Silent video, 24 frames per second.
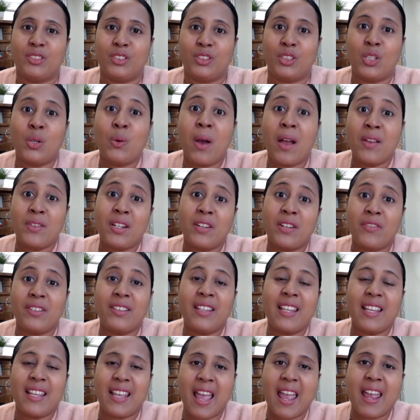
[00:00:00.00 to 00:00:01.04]
two hundred
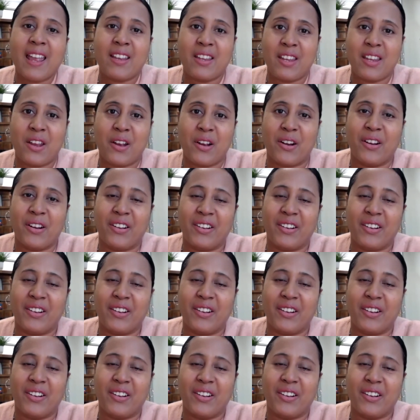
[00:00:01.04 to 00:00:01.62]
fifty K a year.